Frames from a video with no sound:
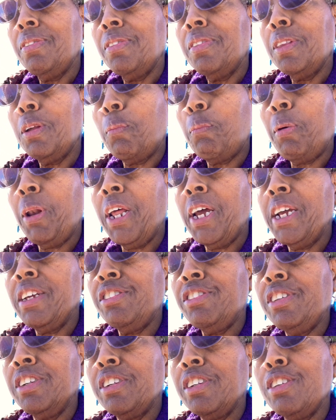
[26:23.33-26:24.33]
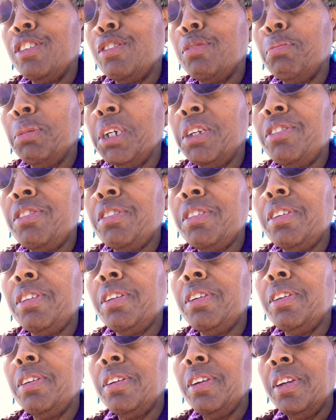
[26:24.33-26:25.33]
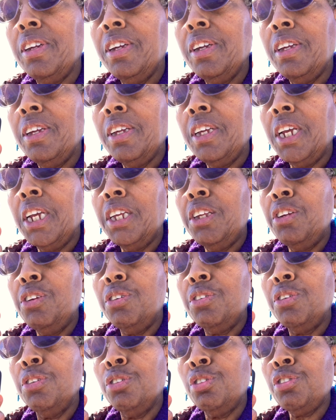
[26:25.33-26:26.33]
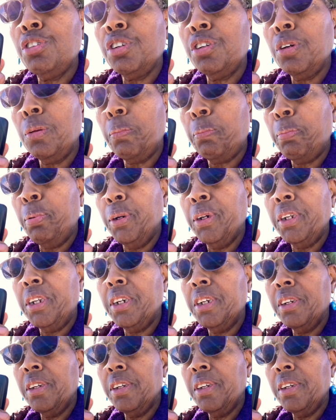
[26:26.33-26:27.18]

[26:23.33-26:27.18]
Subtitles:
The plastic is missing. And you used to could put